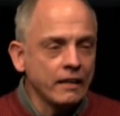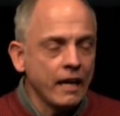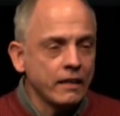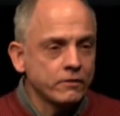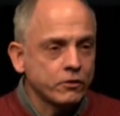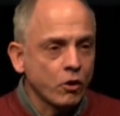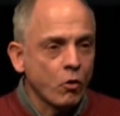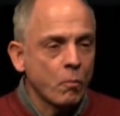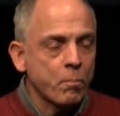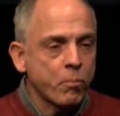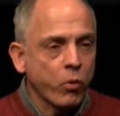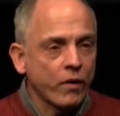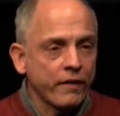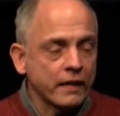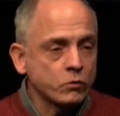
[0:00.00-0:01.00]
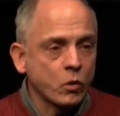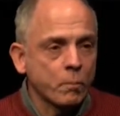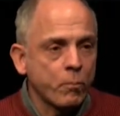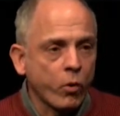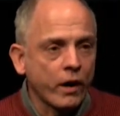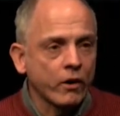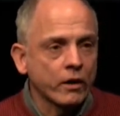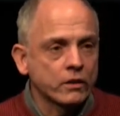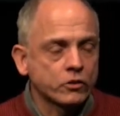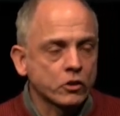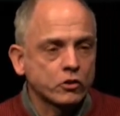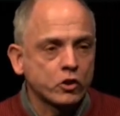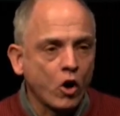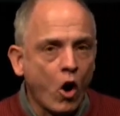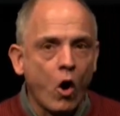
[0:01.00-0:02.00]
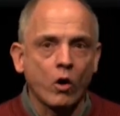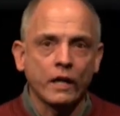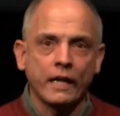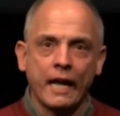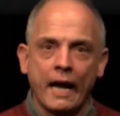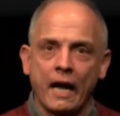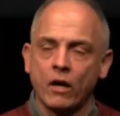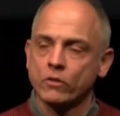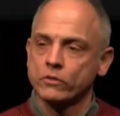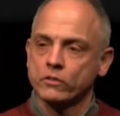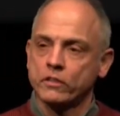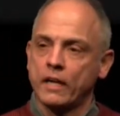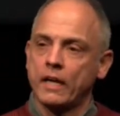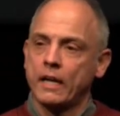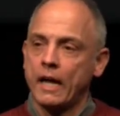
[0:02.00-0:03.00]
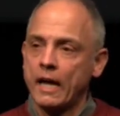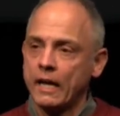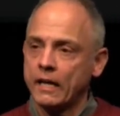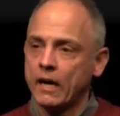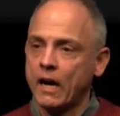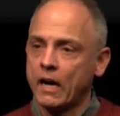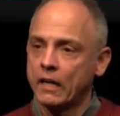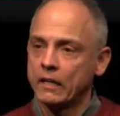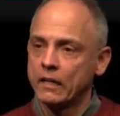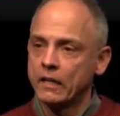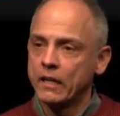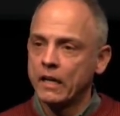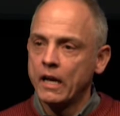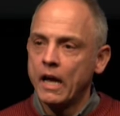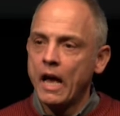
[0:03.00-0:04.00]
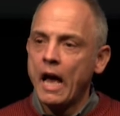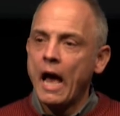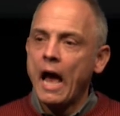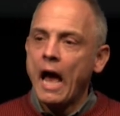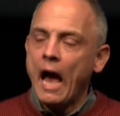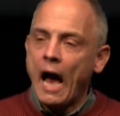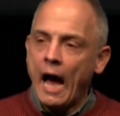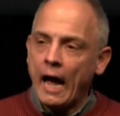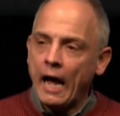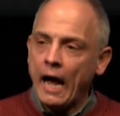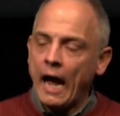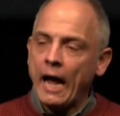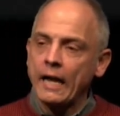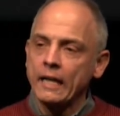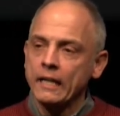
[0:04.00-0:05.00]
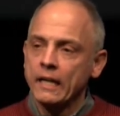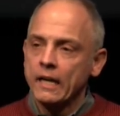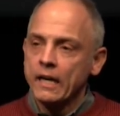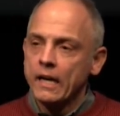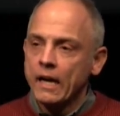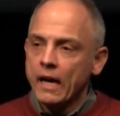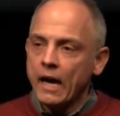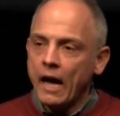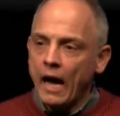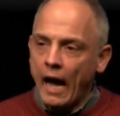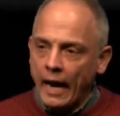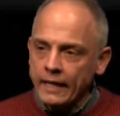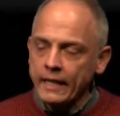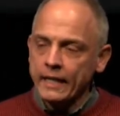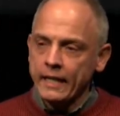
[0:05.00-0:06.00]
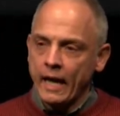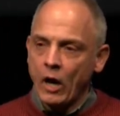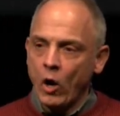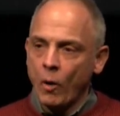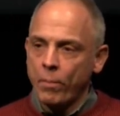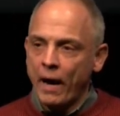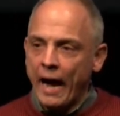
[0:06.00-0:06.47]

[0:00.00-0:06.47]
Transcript: And so that's what prayer is, just calling out, saying, hey, God, I need help.